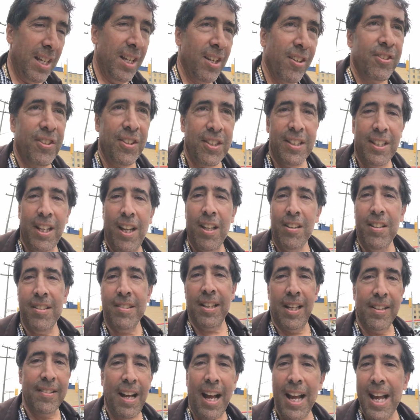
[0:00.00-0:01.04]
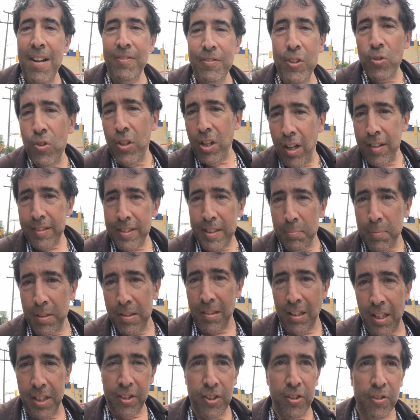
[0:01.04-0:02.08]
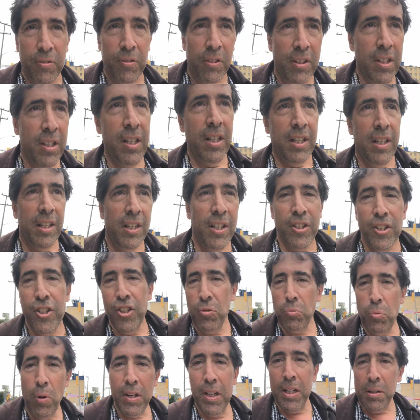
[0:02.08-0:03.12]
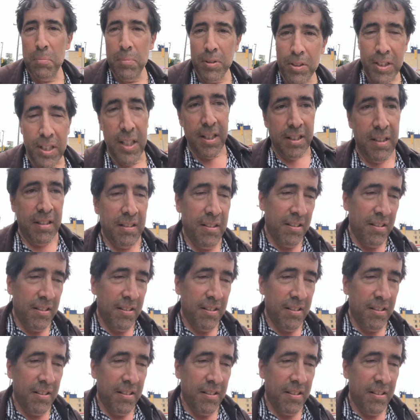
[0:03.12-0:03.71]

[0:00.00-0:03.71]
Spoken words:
So the teller says, I have no customers like you. You're 1 in a million.